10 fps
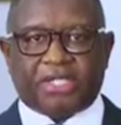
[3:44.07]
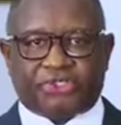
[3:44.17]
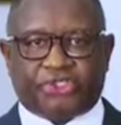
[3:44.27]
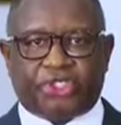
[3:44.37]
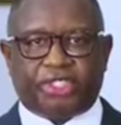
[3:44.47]

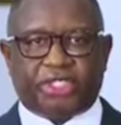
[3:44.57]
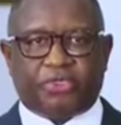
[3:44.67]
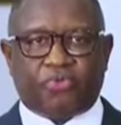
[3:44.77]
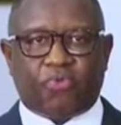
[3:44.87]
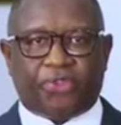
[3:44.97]

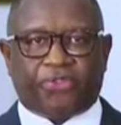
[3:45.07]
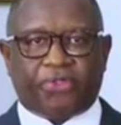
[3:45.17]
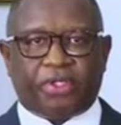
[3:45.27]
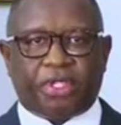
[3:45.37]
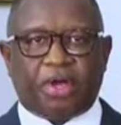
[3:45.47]
associated
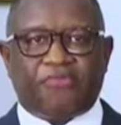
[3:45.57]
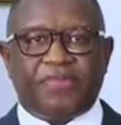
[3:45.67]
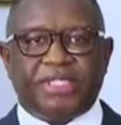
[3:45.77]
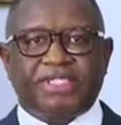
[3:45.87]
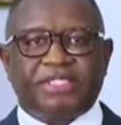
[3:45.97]
with the
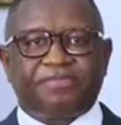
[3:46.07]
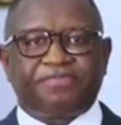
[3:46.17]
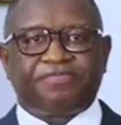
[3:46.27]
government.